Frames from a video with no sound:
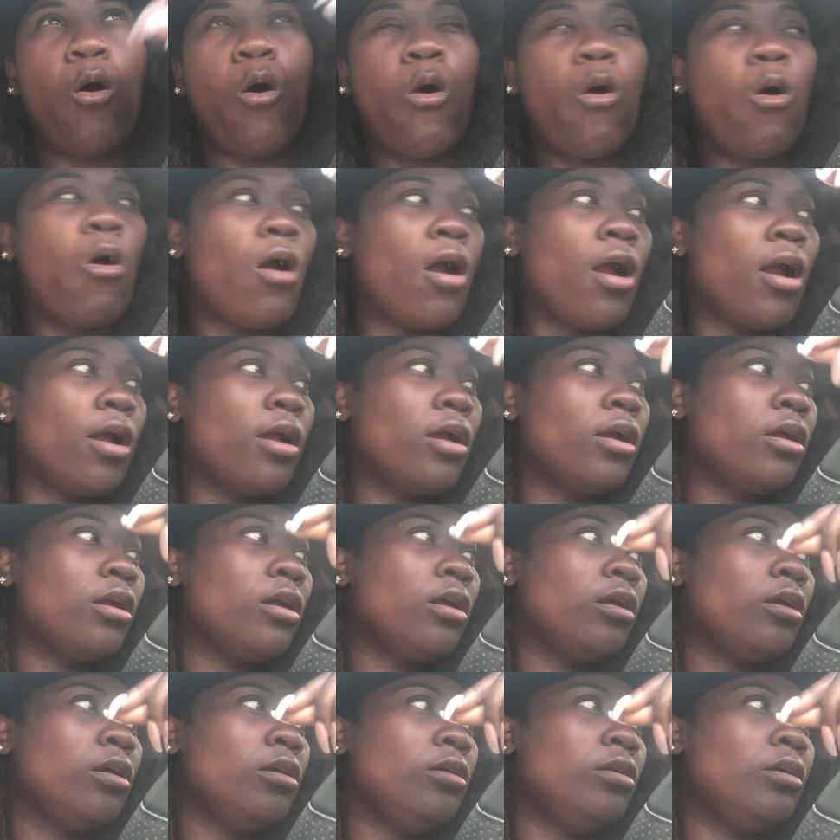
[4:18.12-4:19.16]
or,
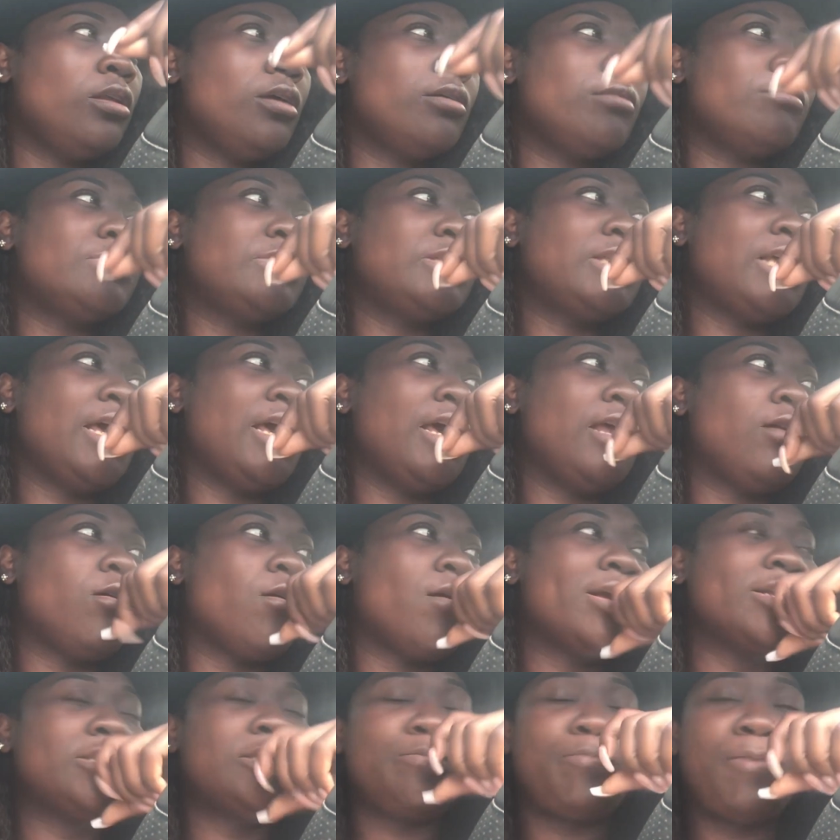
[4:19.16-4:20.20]
you know what I'm saying,
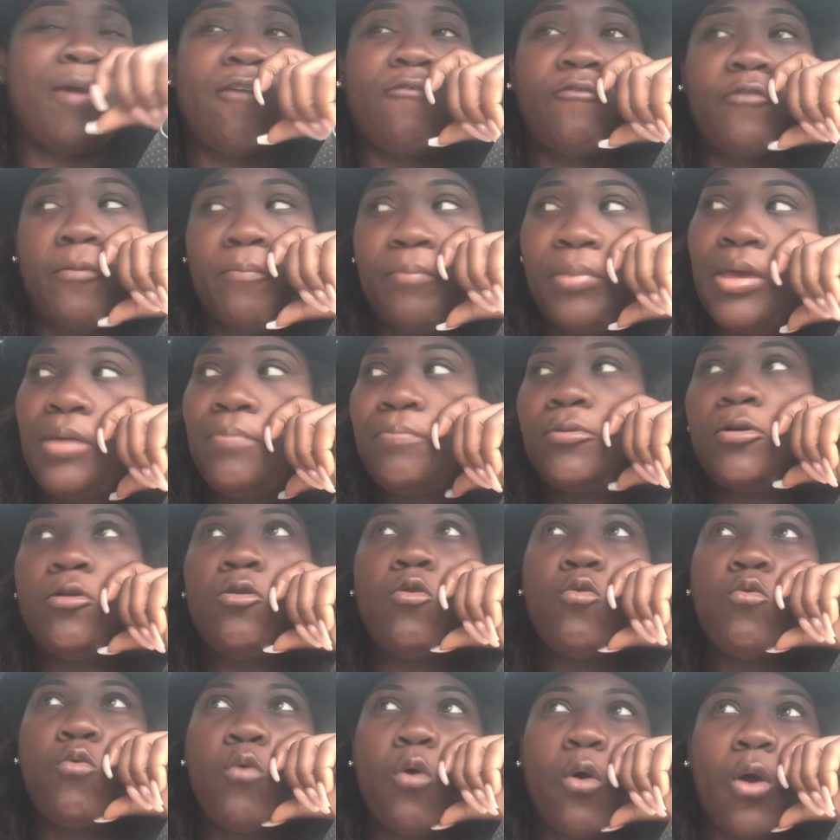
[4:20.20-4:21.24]
or expect from
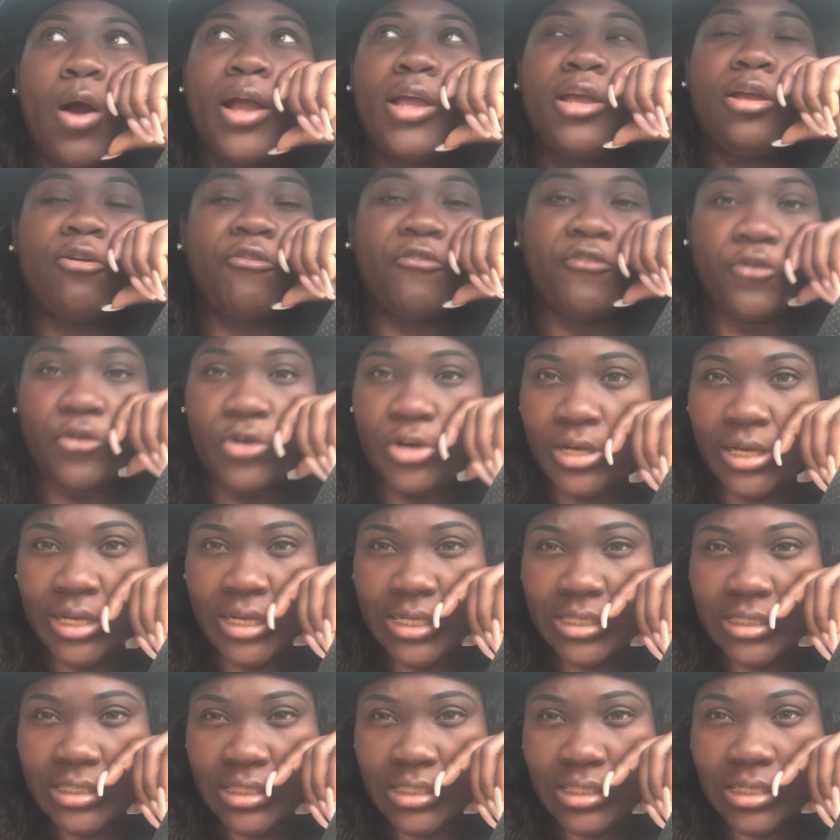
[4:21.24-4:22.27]
people who aren't your
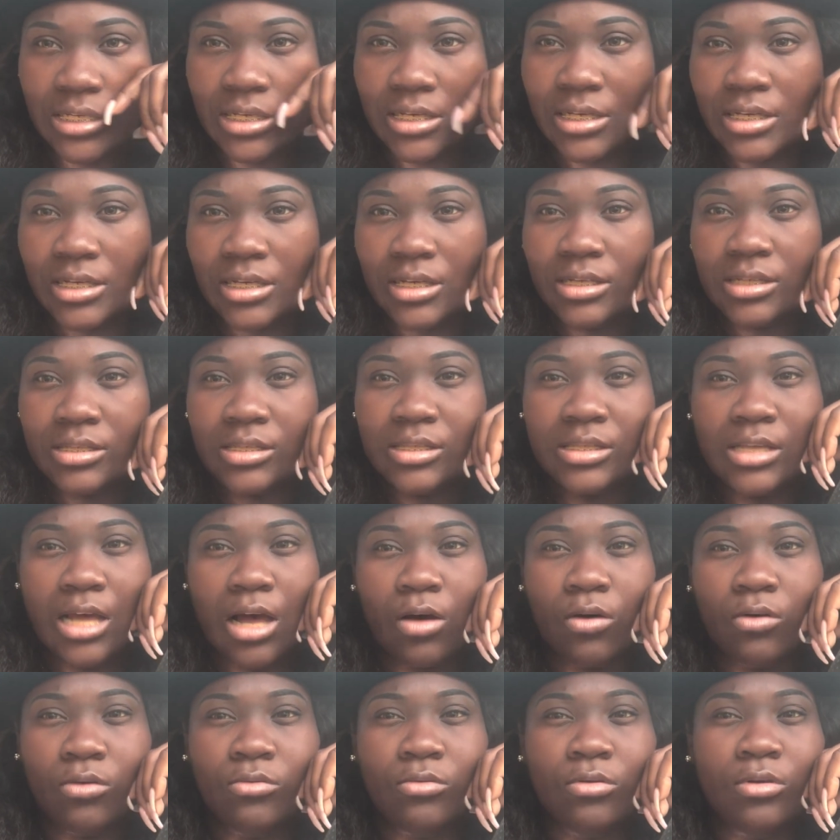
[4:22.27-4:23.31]
friends.
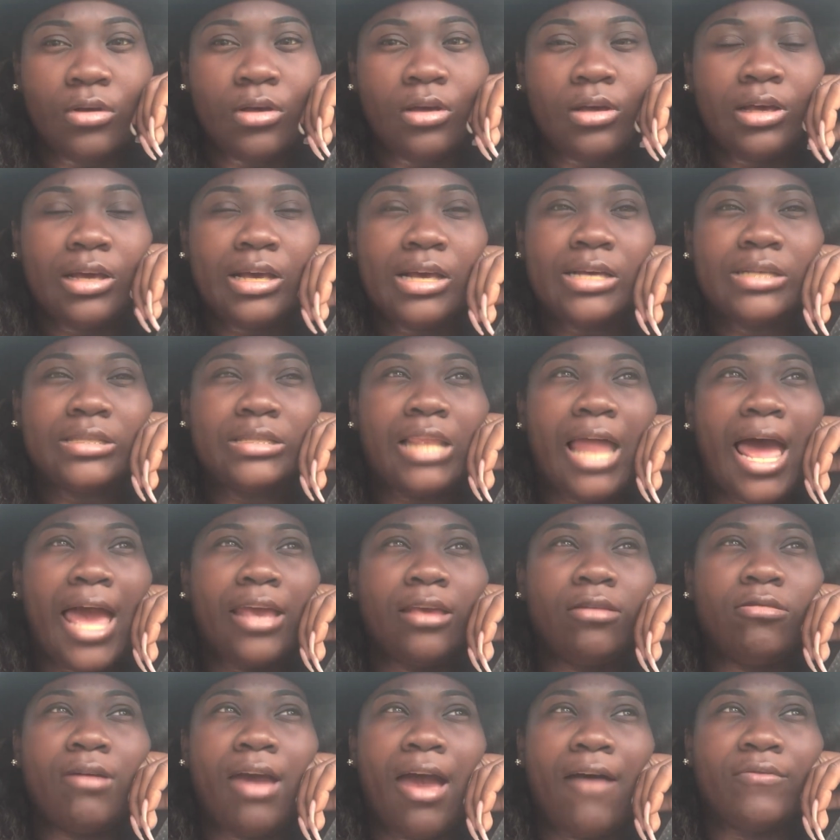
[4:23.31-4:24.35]
So it's
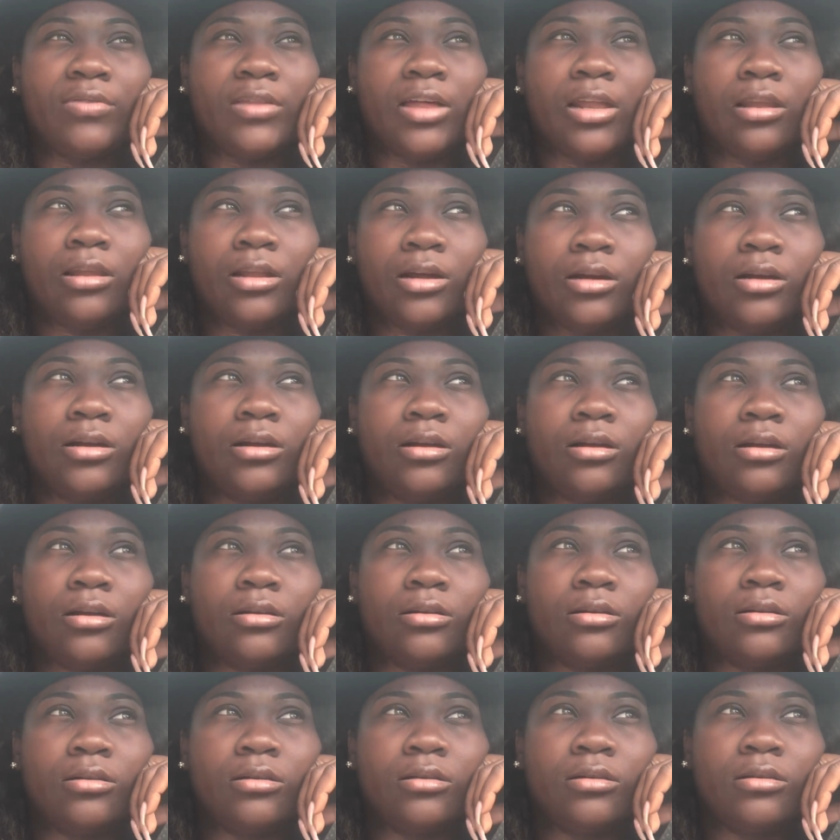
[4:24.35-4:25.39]
like, you have to
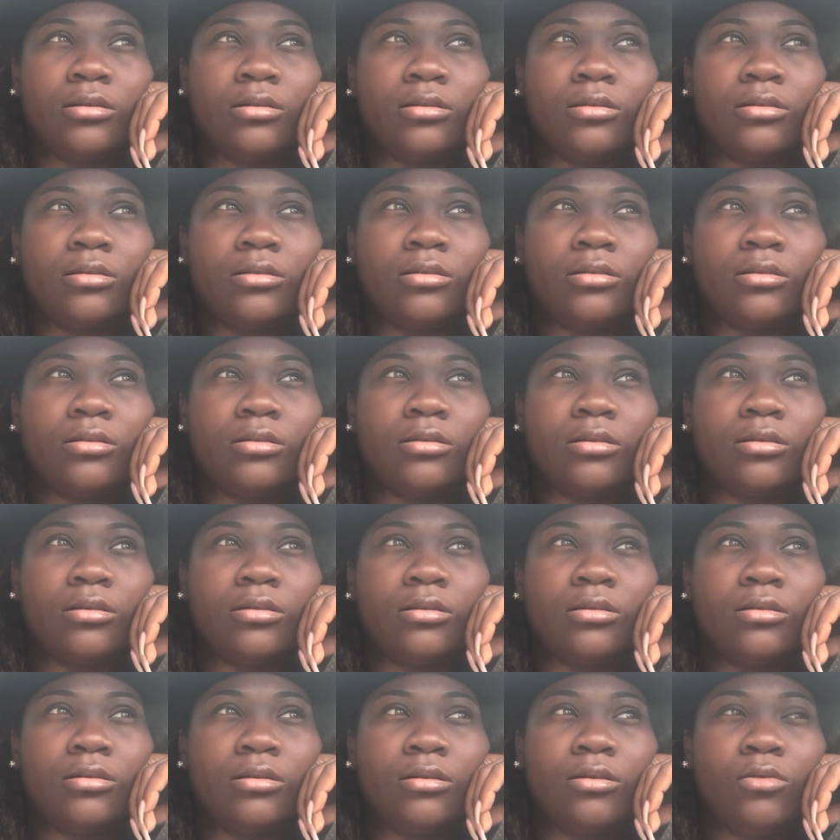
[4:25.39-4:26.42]
learn
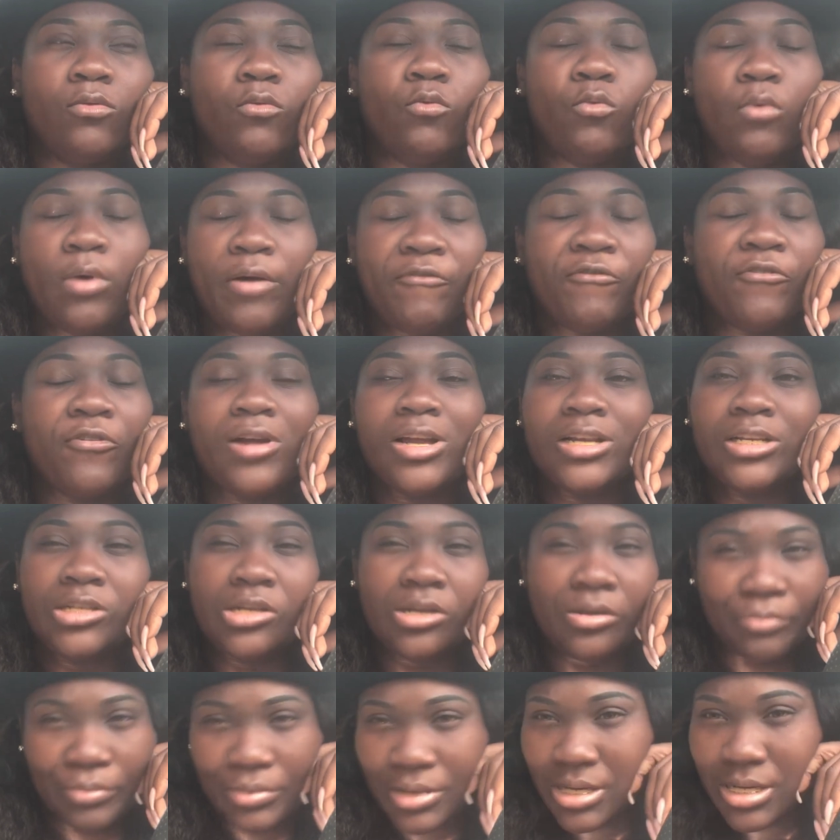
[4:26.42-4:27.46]
what
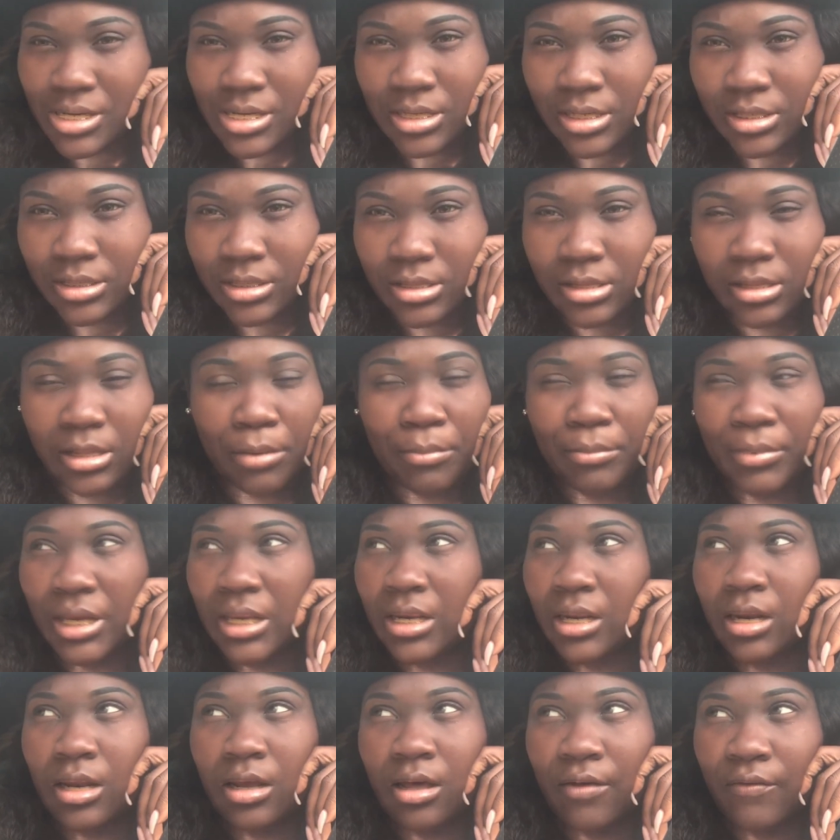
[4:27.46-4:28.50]
friendship is, the
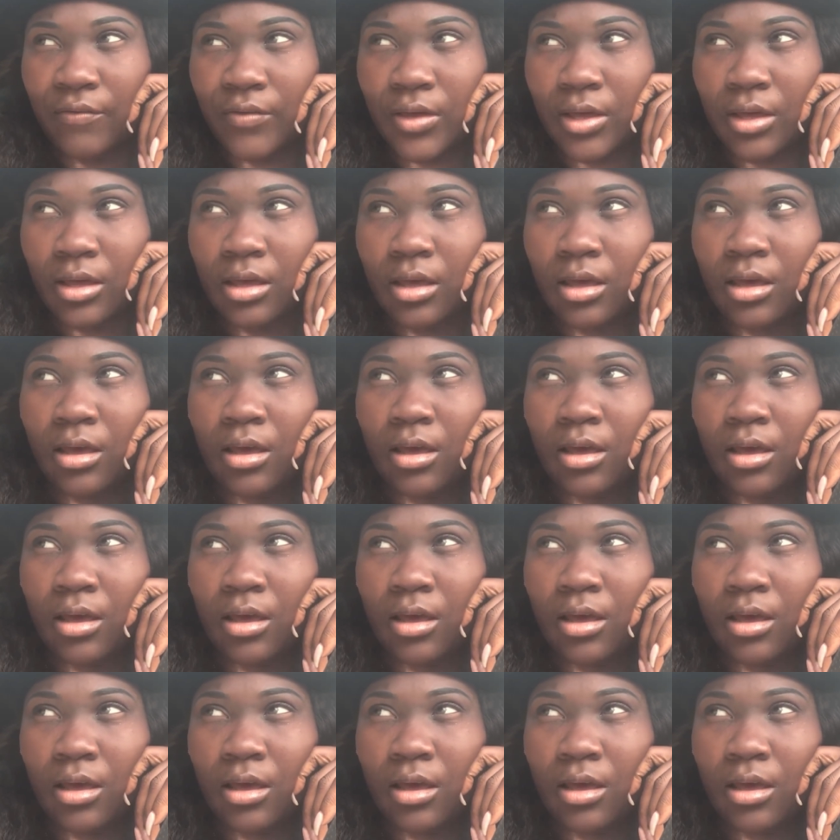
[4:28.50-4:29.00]
meaning of it.